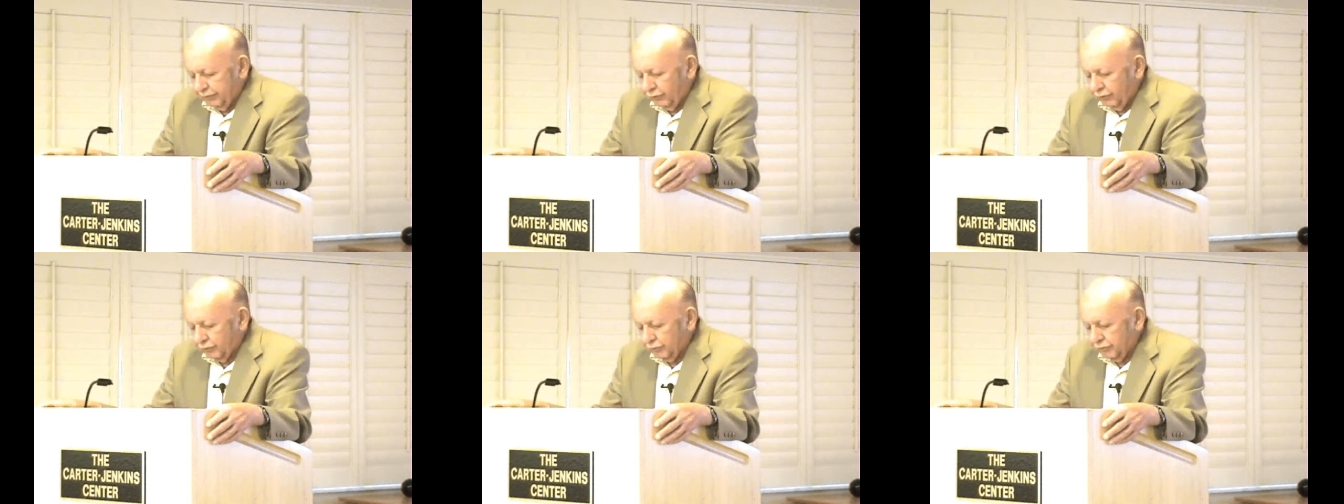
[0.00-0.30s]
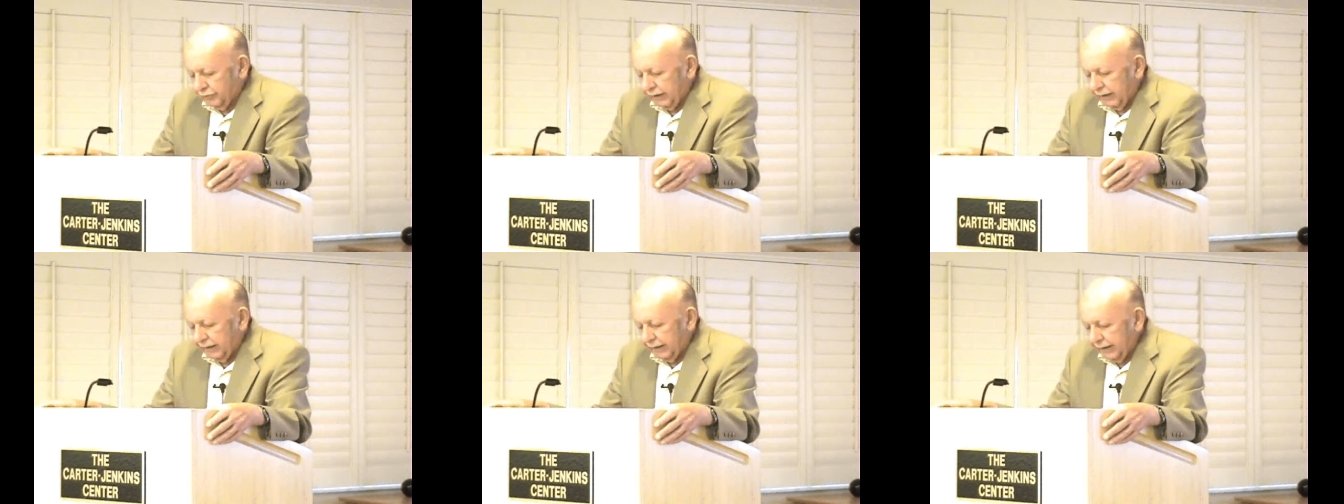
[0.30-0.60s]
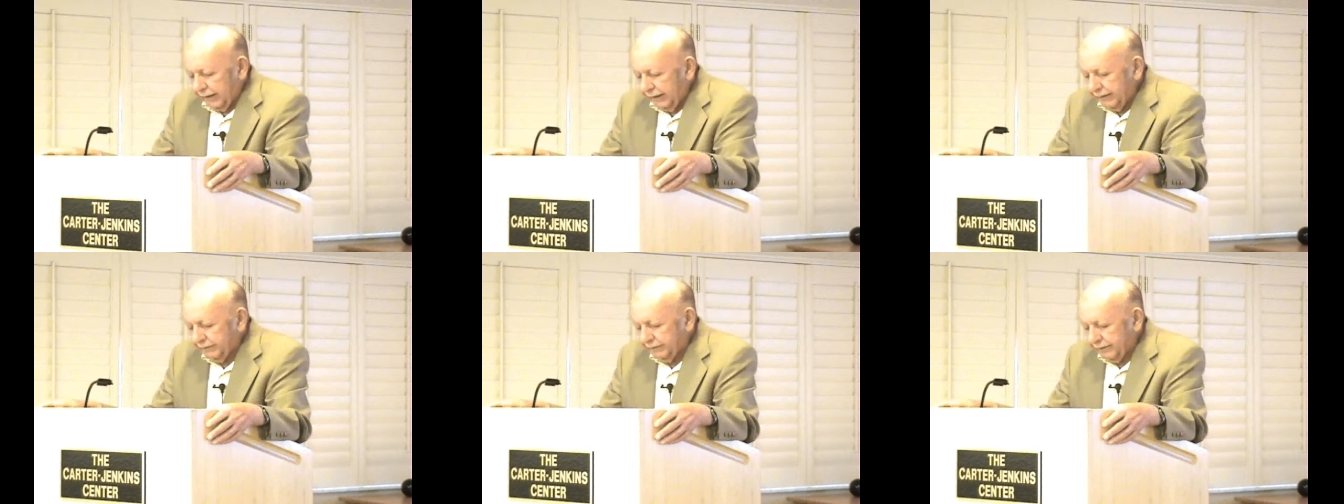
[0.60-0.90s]
on the
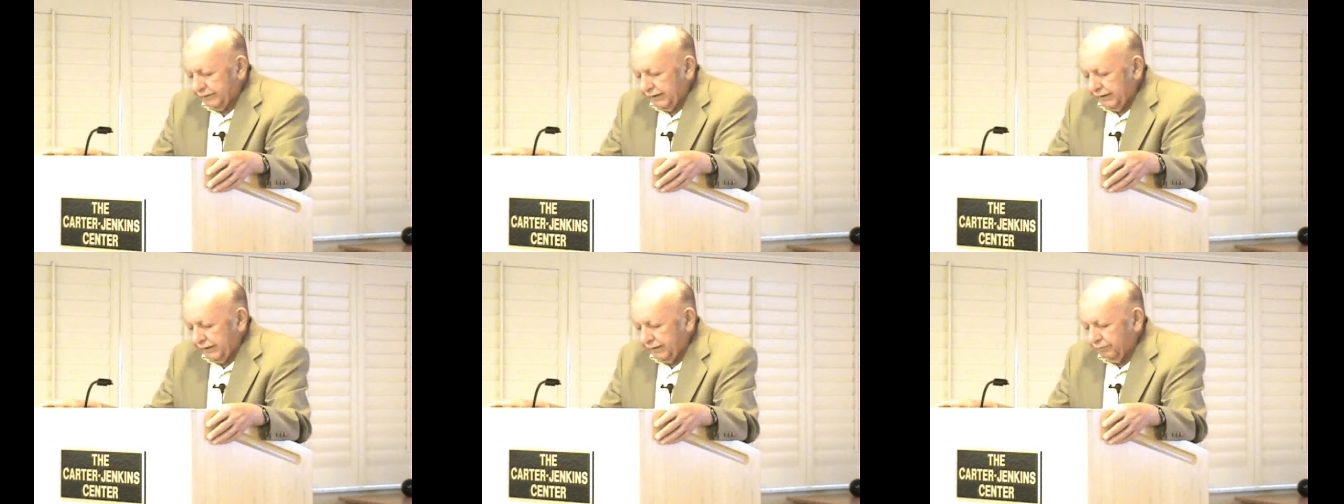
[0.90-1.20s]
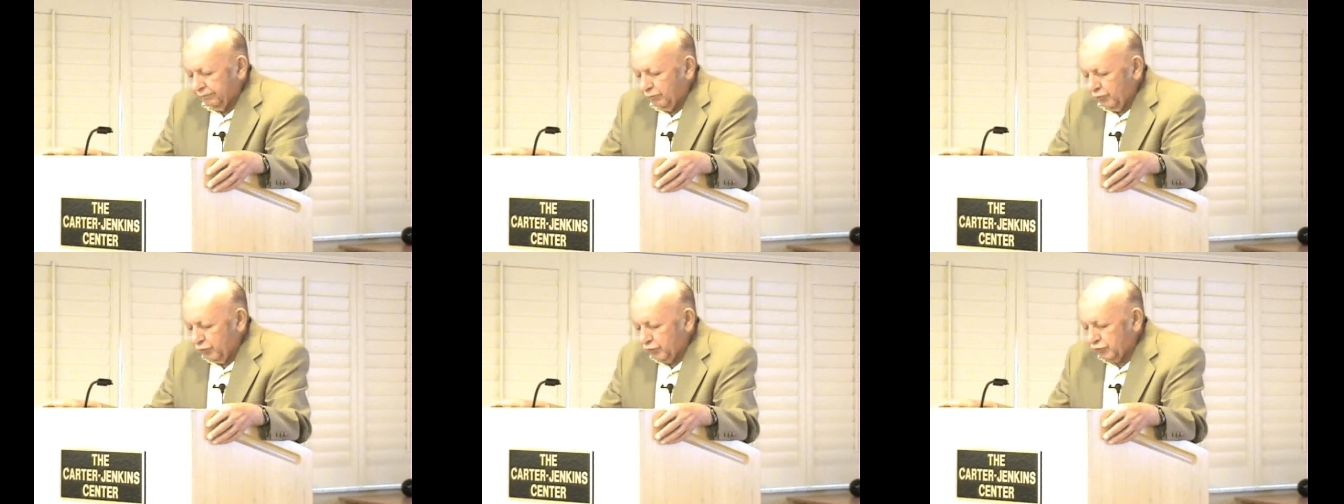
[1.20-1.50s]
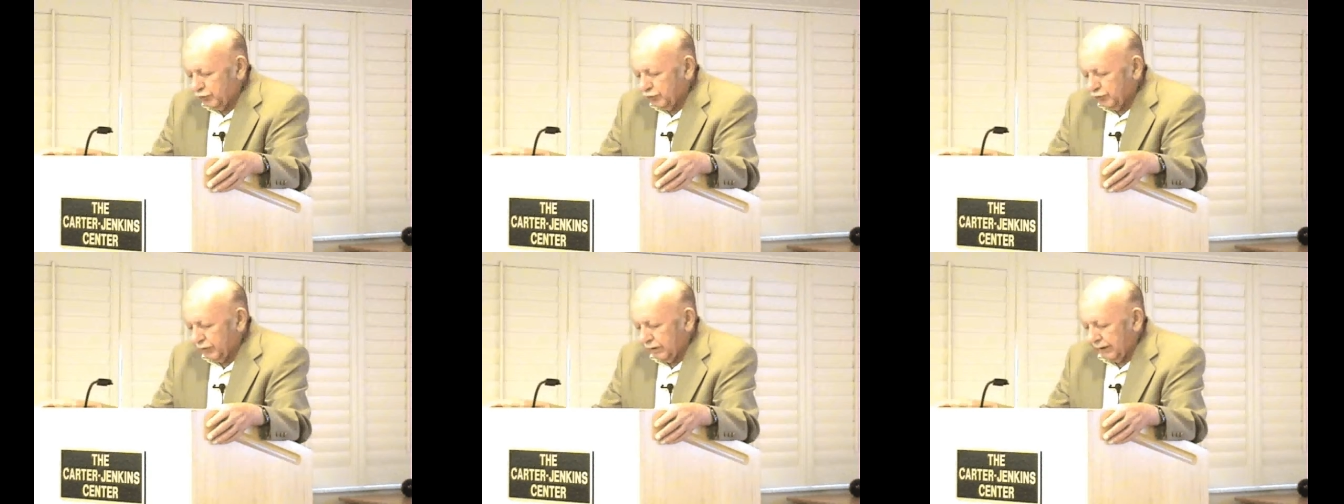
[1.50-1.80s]
later
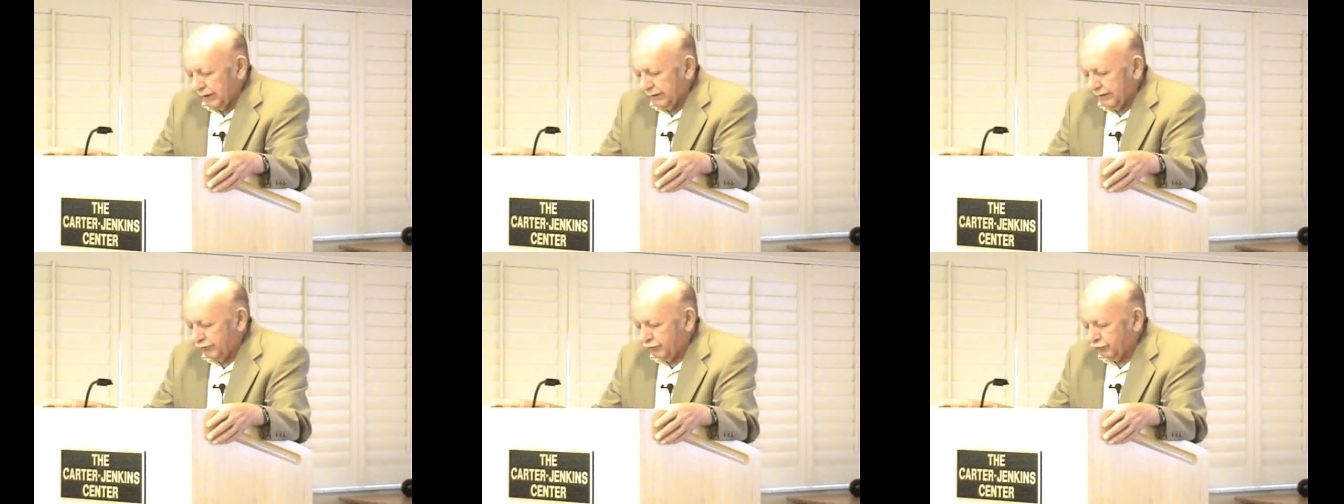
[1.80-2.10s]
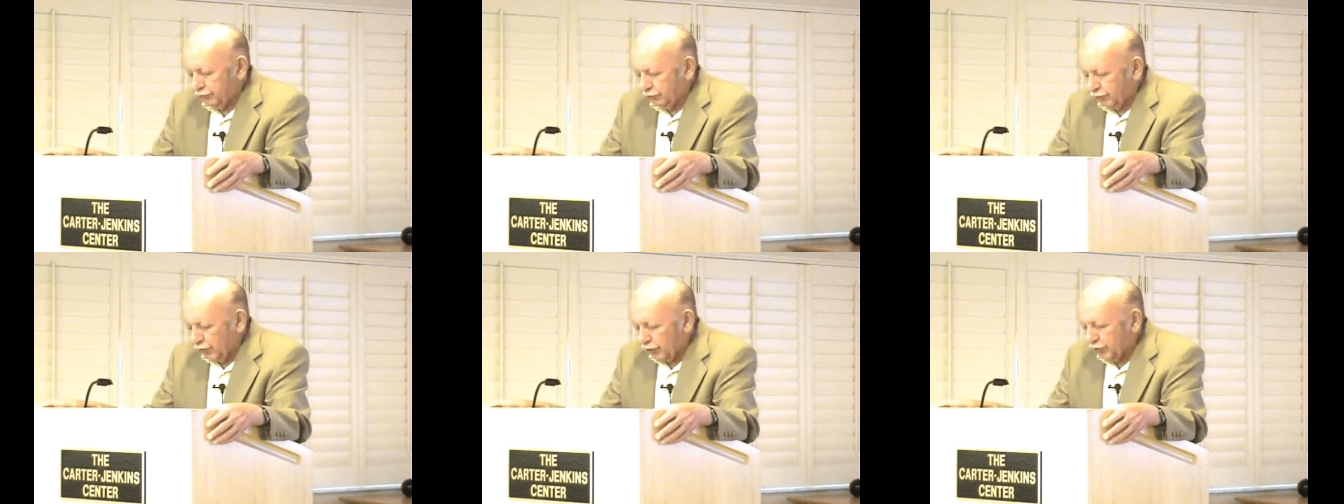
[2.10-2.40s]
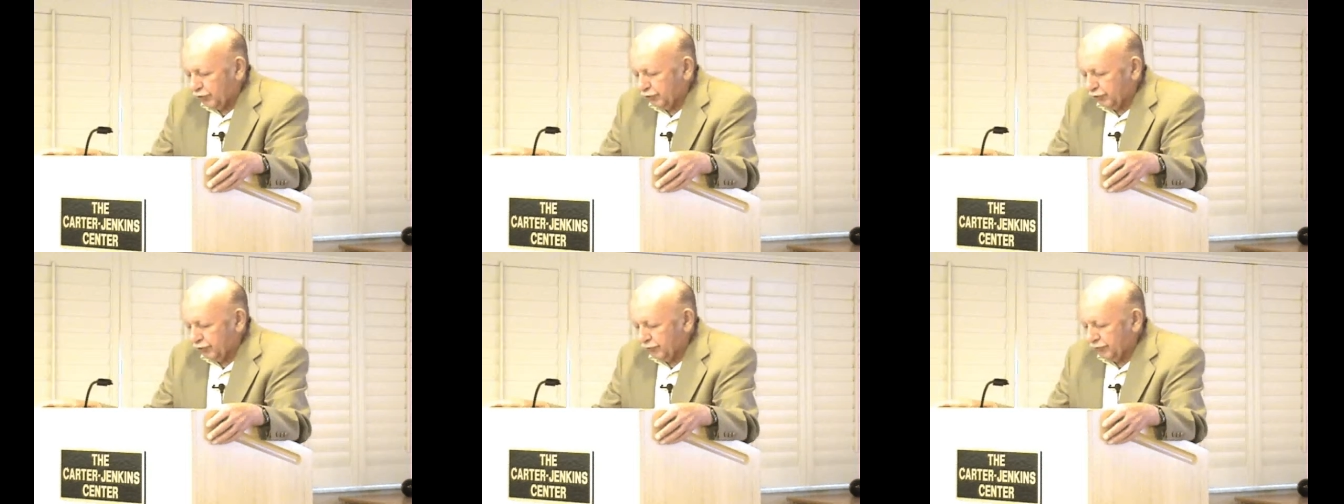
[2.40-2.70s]
emotional
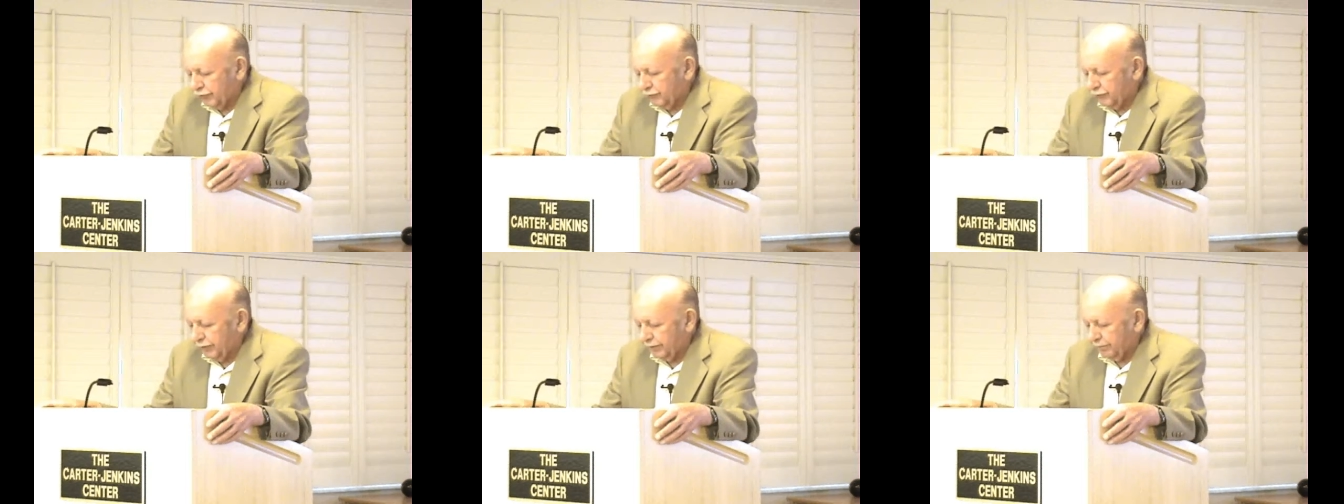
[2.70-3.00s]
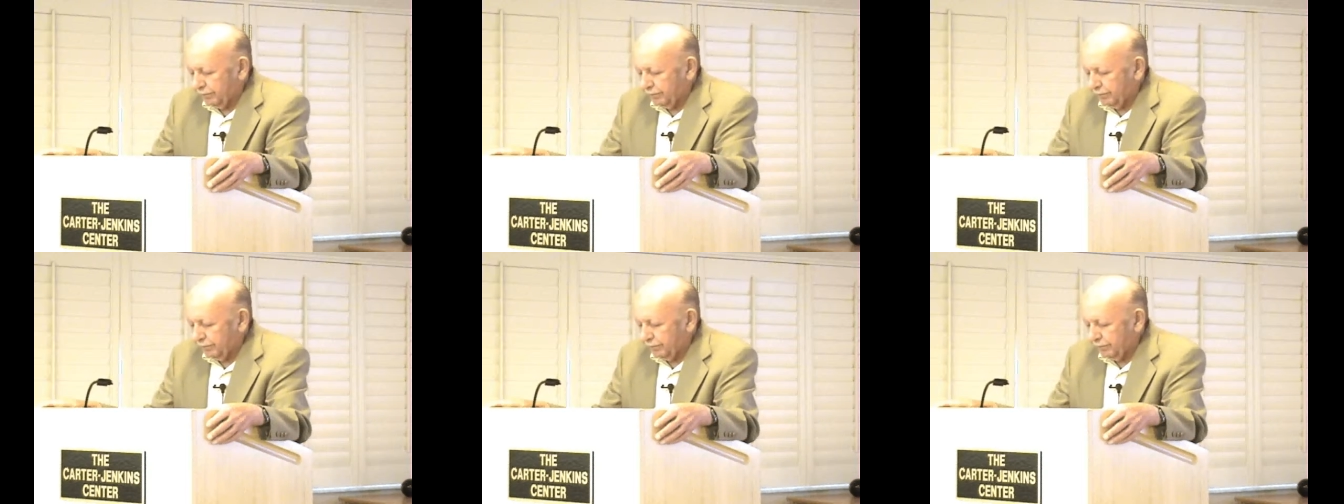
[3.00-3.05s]
structure of the